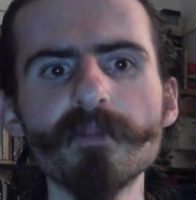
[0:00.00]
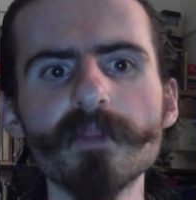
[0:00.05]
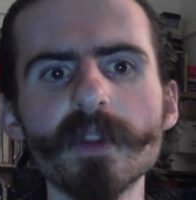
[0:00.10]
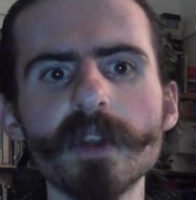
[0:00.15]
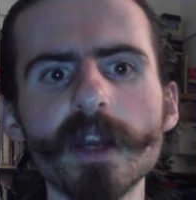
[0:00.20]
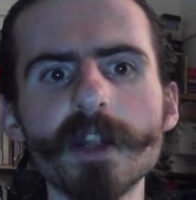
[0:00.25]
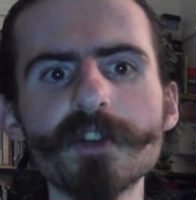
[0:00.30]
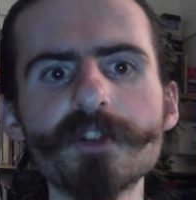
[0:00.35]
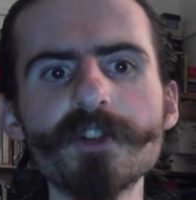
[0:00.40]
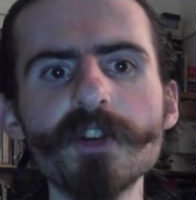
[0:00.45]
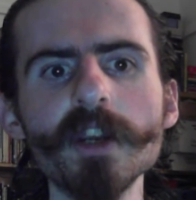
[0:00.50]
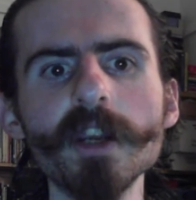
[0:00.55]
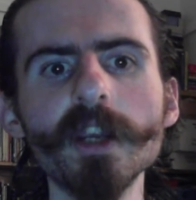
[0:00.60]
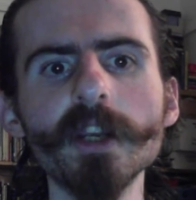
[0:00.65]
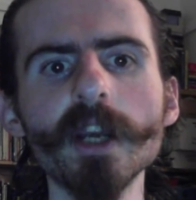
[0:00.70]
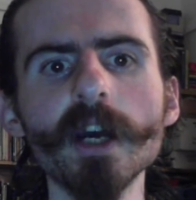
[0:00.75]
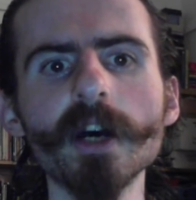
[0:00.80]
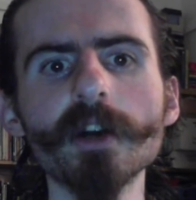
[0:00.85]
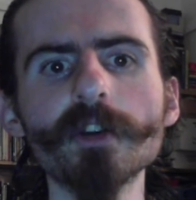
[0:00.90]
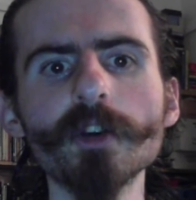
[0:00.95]
and
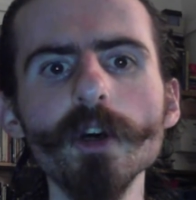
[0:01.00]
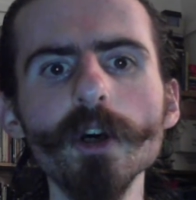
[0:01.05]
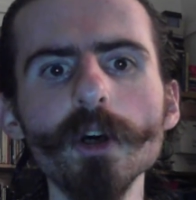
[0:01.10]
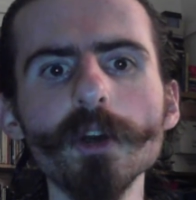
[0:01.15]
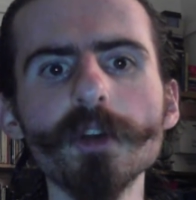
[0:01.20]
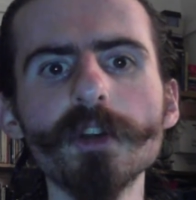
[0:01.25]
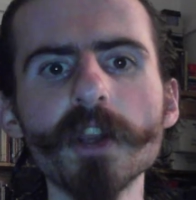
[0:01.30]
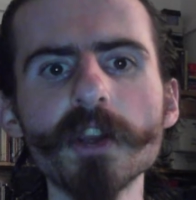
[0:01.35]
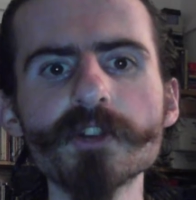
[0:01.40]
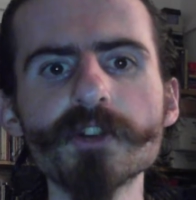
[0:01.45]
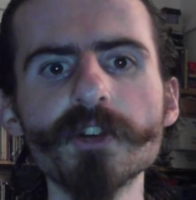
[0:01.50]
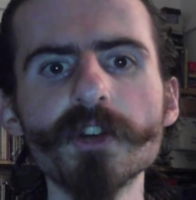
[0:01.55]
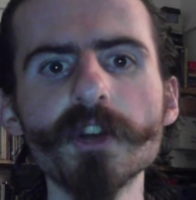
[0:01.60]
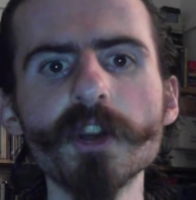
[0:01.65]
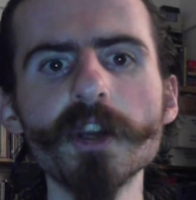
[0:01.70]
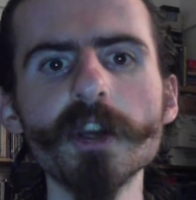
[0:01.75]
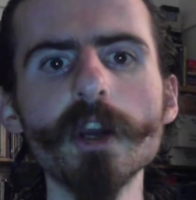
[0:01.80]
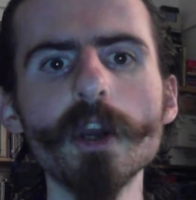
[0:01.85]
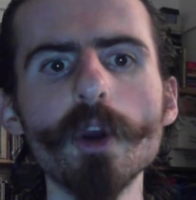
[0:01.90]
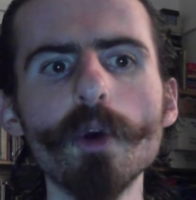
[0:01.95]
seeking out her
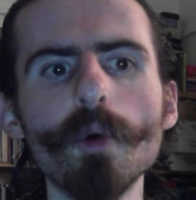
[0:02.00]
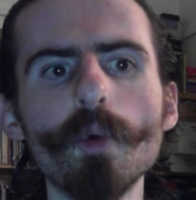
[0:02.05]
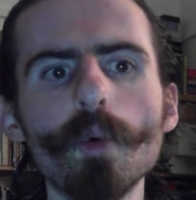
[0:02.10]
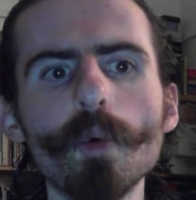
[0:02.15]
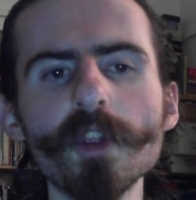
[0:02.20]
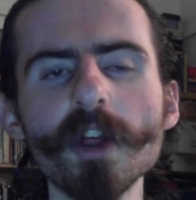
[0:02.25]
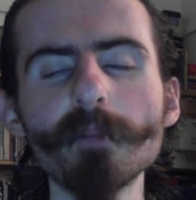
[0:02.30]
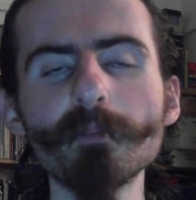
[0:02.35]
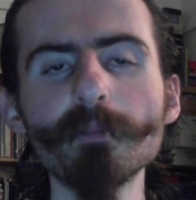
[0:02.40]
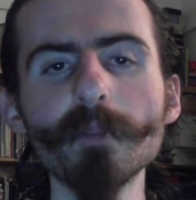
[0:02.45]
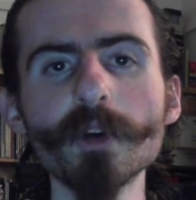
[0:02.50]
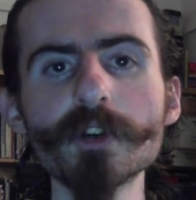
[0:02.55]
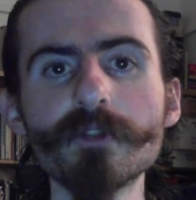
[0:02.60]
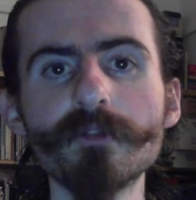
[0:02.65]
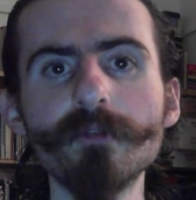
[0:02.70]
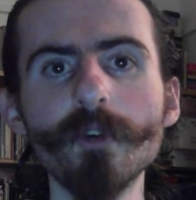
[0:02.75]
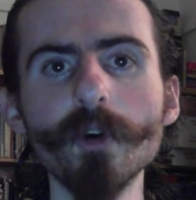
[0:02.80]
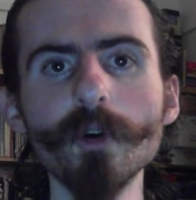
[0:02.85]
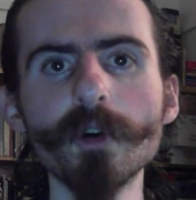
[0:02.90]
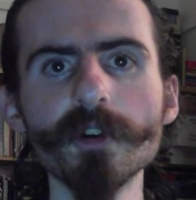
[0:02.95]
destiny with utmost
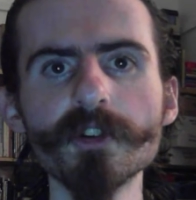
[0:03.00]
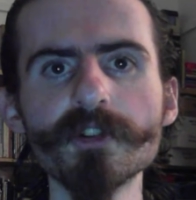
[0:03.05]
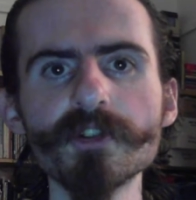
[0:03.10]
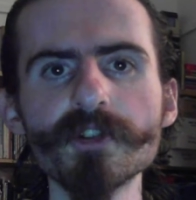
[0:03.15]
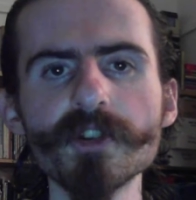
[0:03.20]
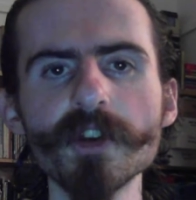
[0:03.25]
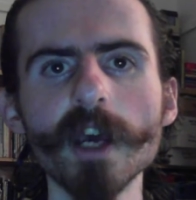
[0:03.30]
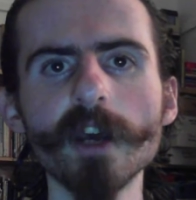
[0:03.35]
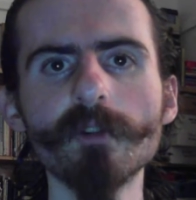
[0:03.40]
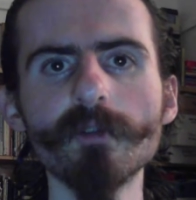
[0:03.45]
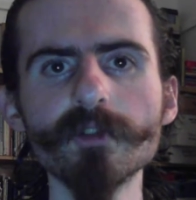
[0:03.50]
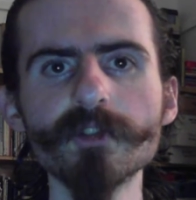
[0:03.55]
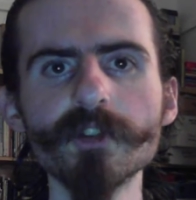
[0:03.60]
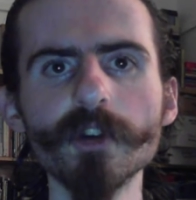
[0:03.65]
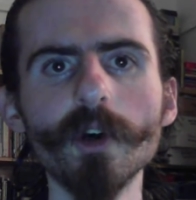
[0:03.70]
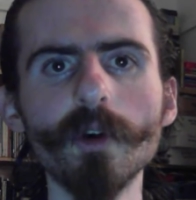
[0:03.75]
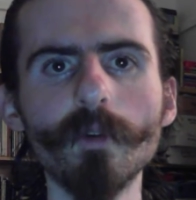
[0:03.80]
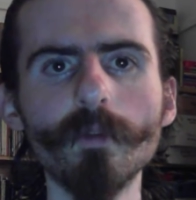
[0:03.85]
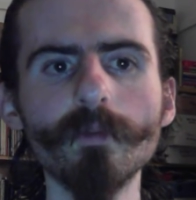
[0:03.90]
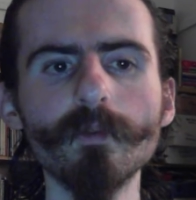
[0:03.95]
focus and
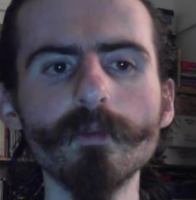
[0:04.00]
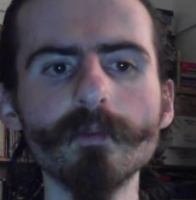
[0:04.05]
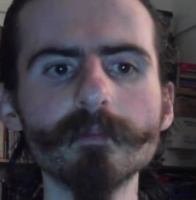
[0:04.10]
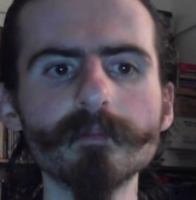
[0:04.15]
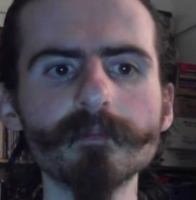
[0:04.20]
resolve.